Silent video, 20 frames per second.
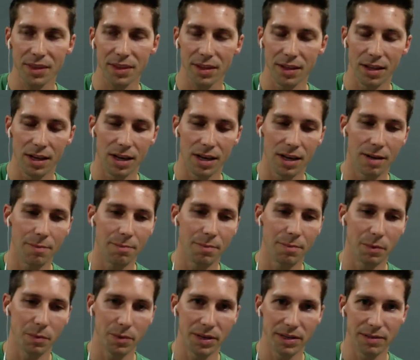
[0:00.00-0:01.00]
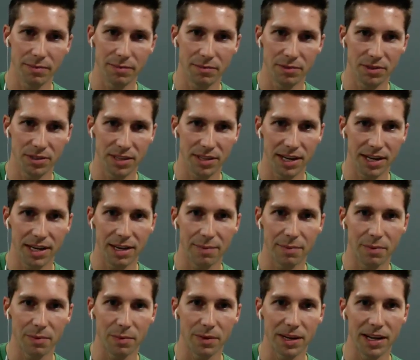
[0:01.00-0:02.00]
But we signed
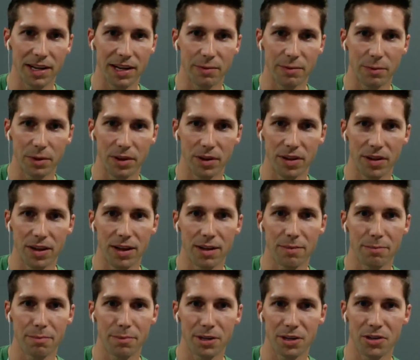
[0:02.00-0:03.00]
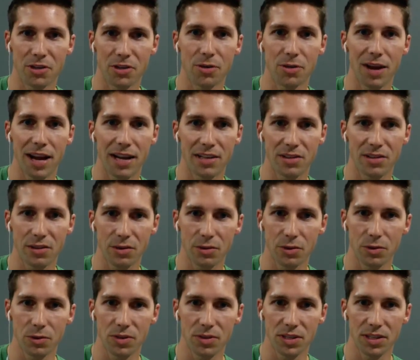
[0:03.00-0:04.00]
up and went on one of the Pictured Rocks
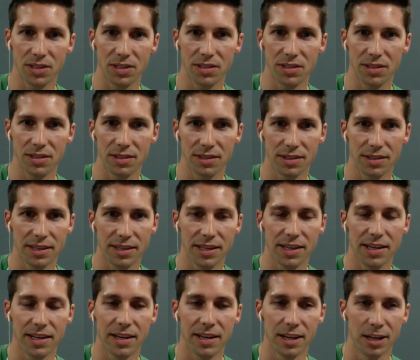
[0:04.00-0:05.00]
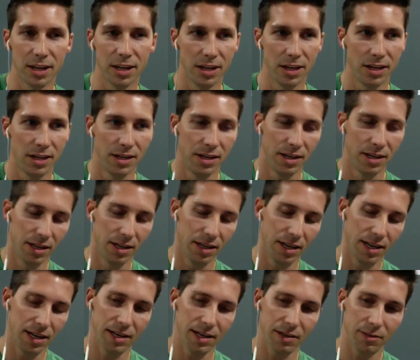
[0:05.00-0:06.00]
cruises and
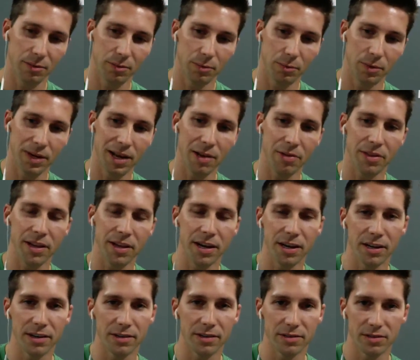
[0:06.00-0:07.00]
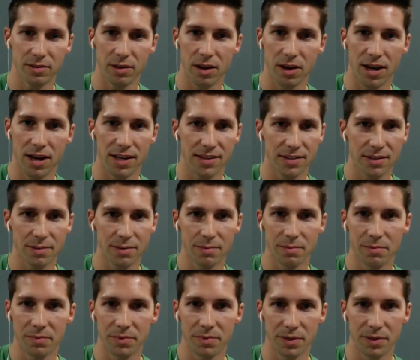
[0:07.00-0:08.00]
went out there. It's
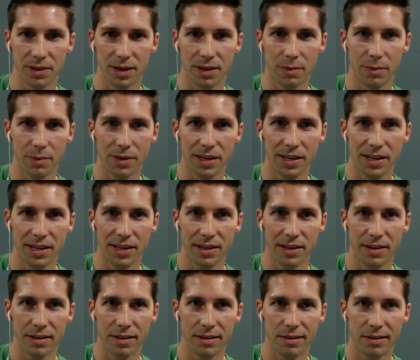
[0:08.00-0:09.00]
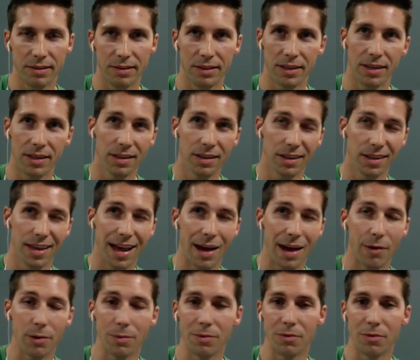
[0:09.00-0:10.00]
awesome. We did like the
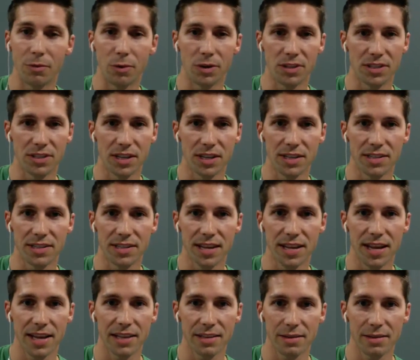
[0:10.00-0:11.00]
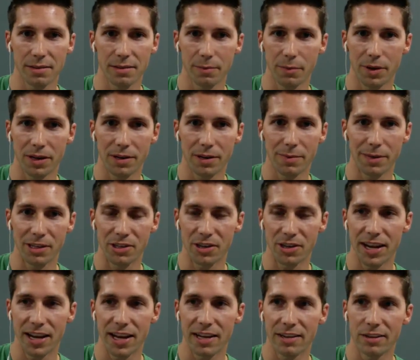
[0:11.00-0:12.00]
hour before sunset and wanted to make
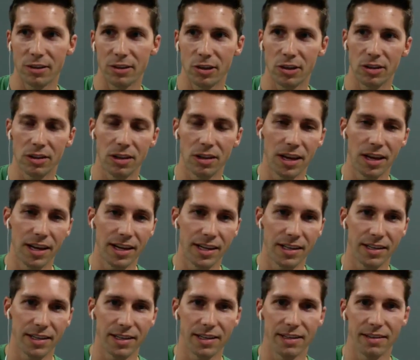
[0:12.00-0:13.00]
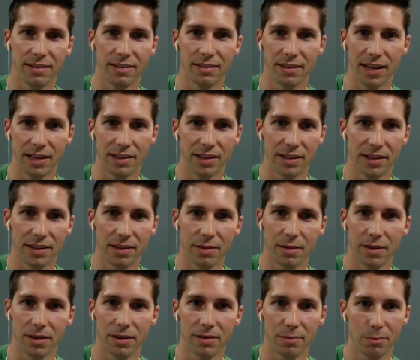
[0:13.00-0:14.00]
sure I had good light, and I like
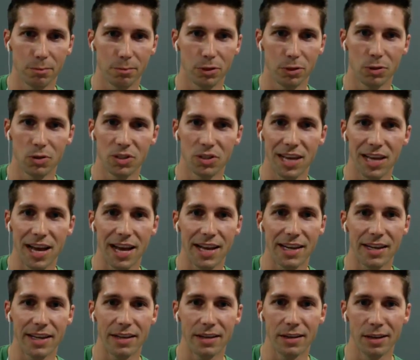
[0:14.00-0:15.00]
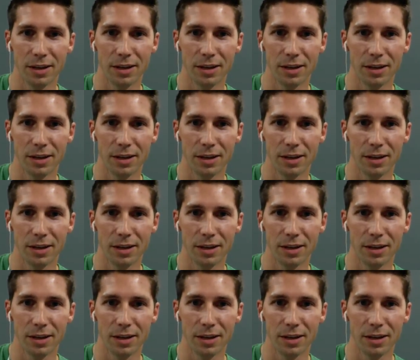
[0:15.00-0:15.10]
the blue sky and